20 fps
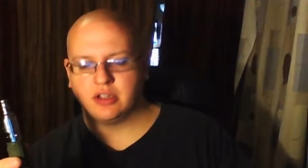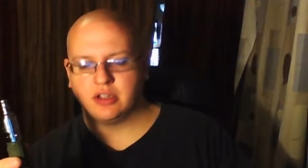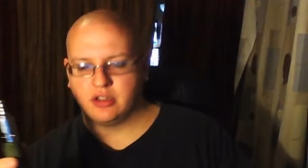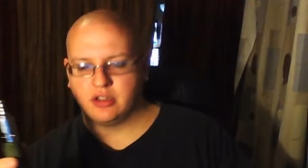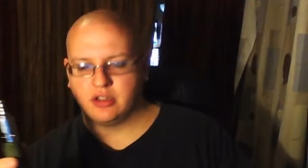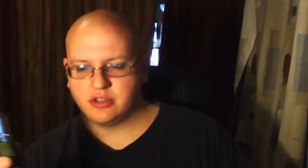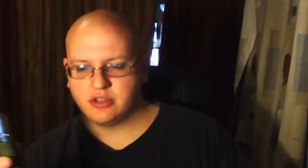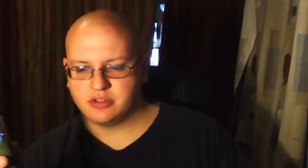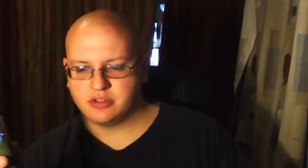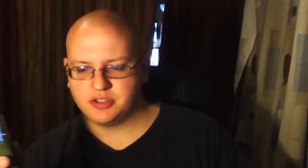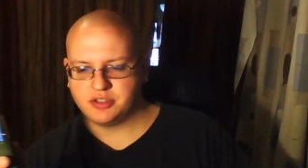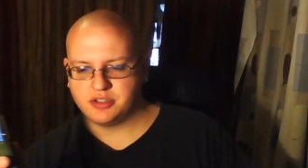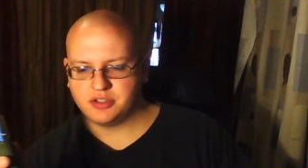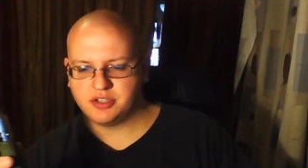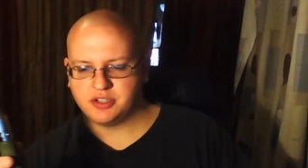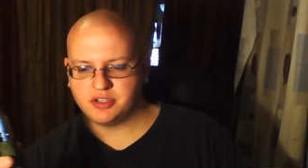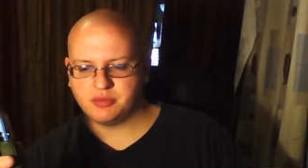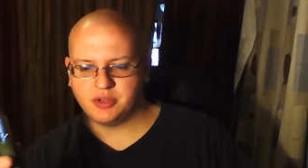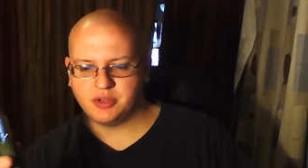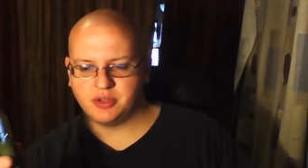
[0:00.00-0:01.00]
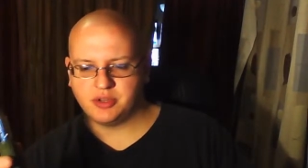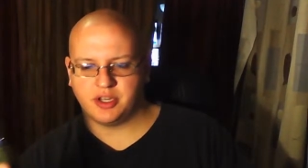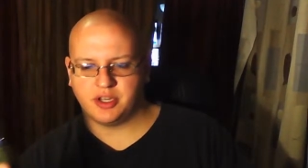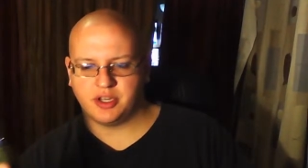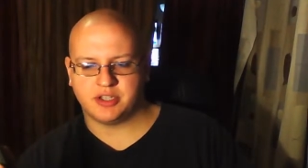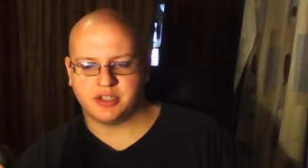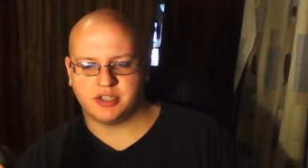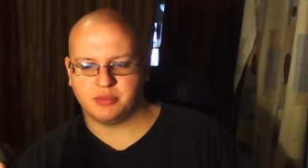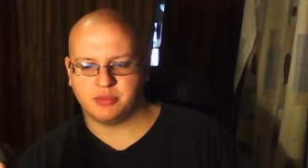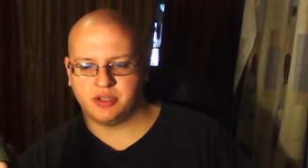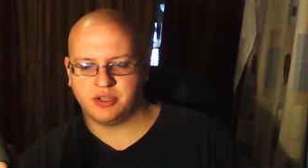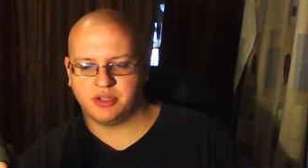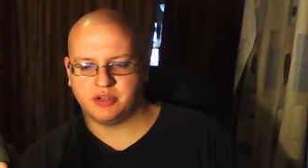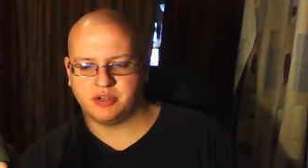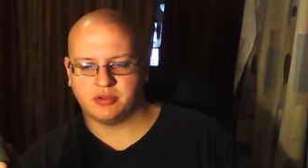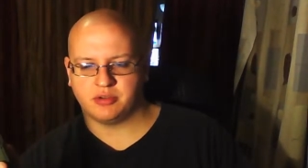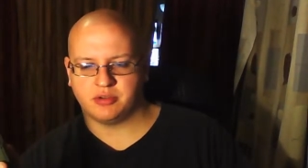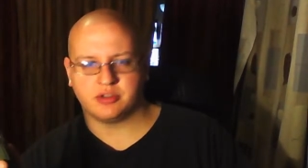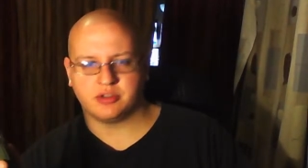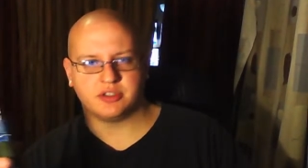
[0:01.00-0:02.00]
So it's just really nice to be
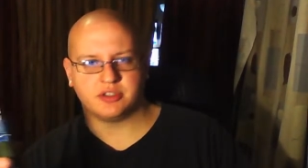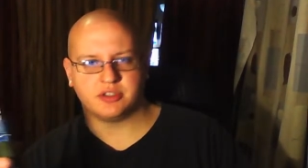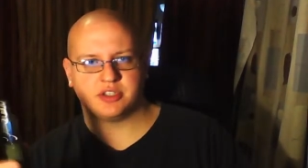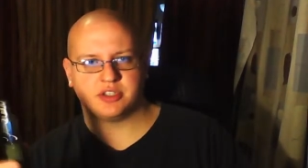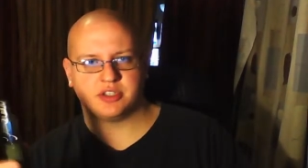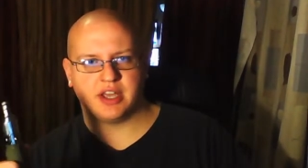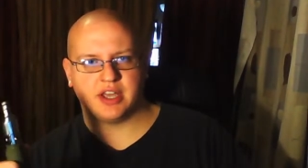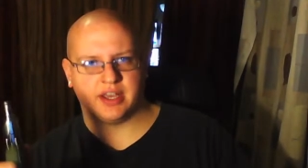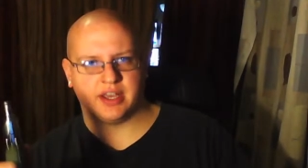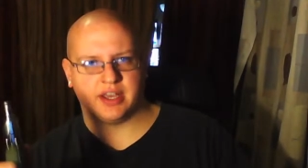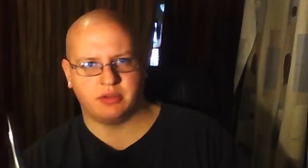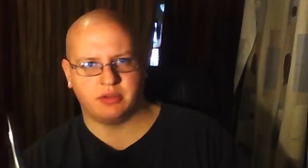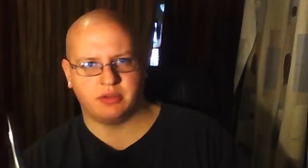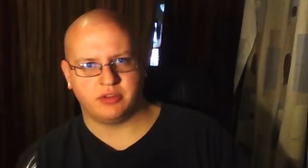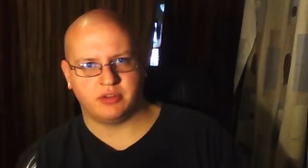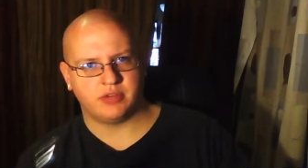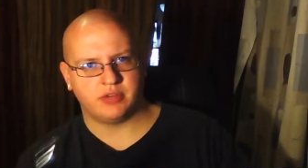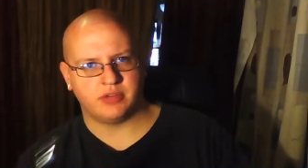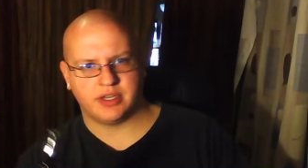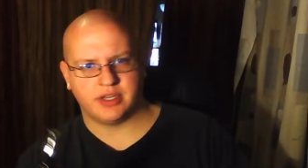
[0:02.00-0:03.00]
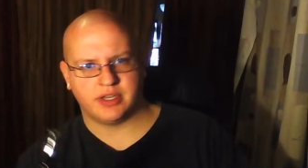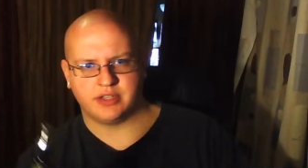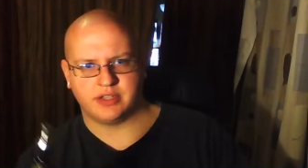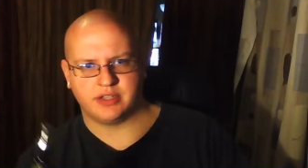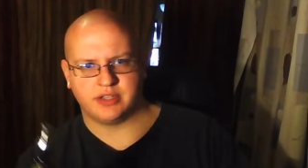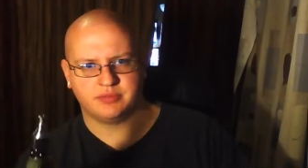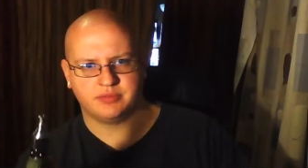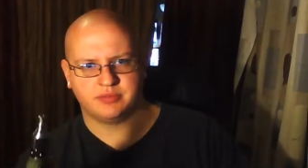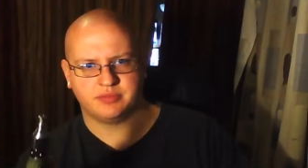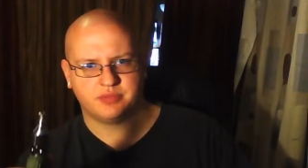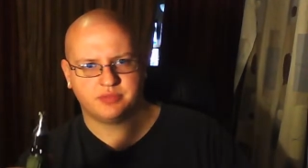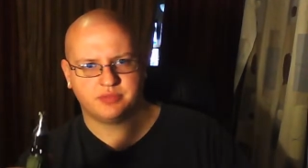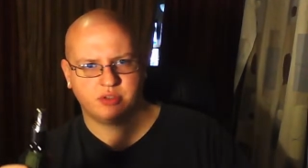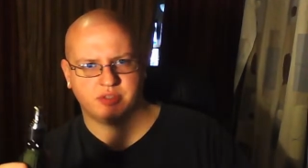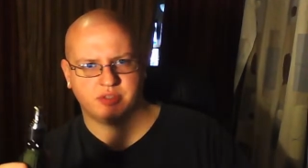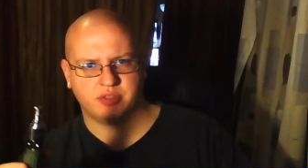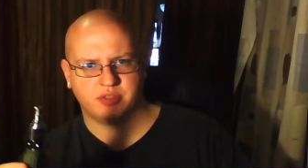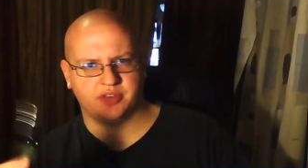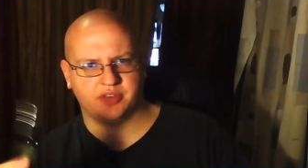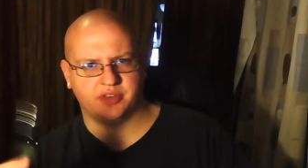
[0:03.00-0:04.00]
indoors and just hang out with you guys and do
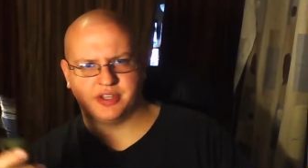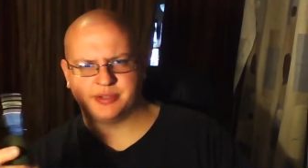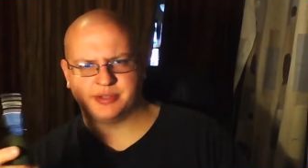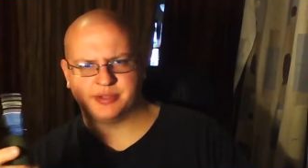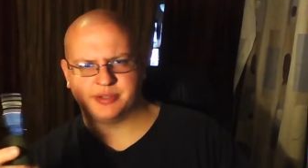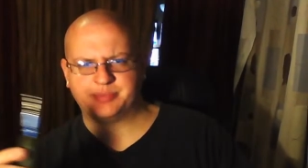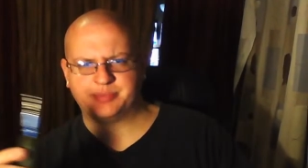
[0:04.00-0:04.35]
this video.